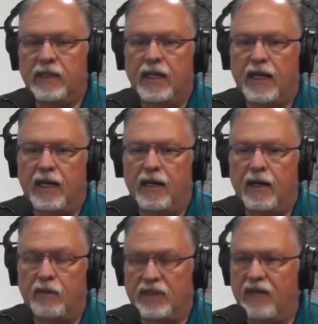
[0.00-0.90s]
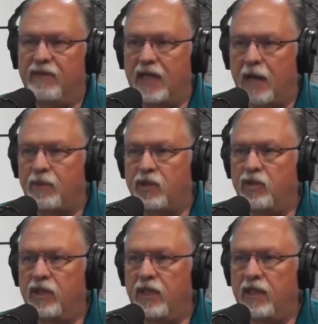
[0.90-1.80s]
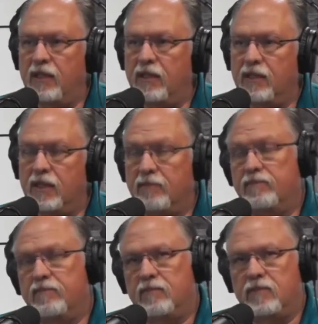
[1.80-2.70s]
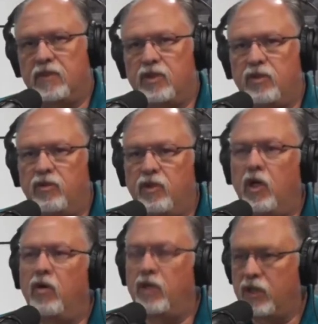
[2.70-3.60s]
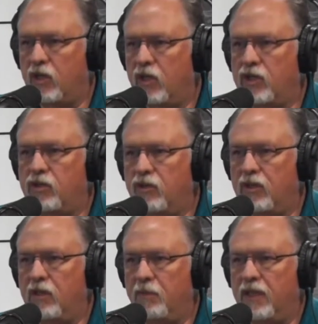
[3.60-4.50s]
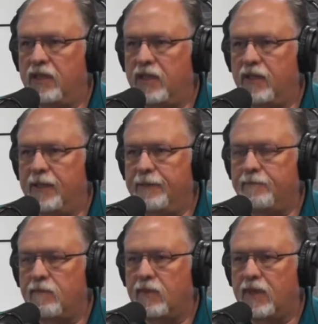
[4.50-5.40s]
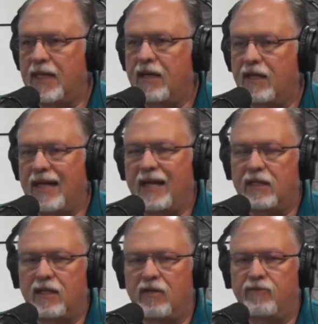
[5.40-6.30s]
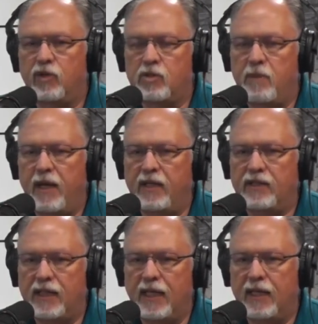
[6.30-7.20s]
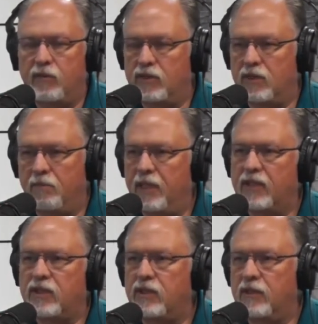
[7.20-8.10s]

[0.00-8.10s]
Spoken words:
I was given the opportunity to go to dog school in the military down at Lackland Air Force Base, and it was the best